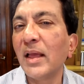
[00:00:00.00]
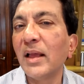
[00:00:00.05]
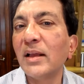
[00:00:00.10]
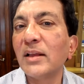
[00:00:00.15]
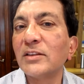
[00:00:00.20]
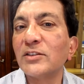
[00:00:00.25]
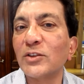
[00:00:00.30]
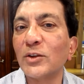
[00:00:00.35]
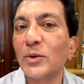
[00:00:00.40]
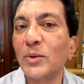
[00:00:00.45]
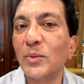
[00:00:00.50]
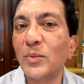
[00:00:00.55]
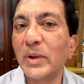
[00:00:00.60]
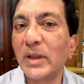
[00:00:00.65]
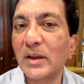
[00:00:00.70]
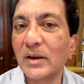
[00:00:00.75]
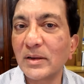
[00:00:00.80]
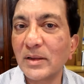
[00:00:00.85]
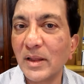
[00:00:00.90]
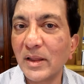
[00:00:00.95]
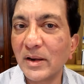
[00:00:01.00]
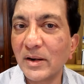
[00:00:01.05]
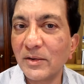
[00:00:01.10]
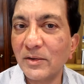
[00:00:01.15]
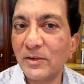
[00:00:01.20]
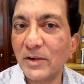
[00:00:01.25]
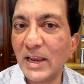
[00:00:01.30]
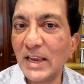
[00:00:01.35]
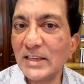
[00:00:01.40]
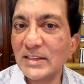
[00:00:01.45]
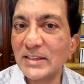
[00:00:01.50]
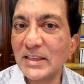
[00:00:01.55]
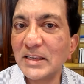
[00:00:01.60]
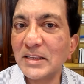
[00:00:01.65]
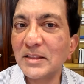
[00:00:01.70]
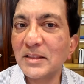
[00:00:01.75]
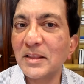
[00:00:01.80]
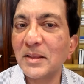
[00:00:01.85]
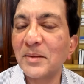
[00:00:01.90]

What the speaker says: So we are raising the